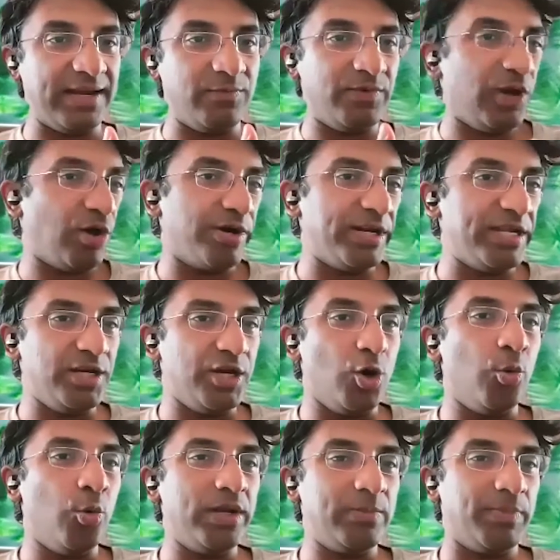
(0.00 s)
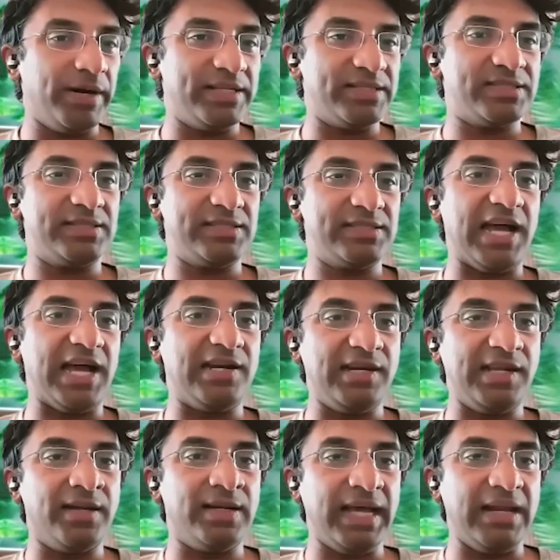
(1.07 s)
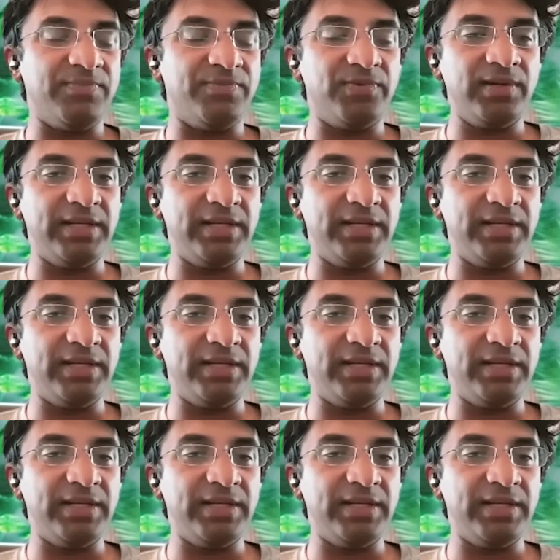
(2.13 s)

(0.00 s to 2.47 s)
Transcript: We already know it, but it's slightly unhelpful.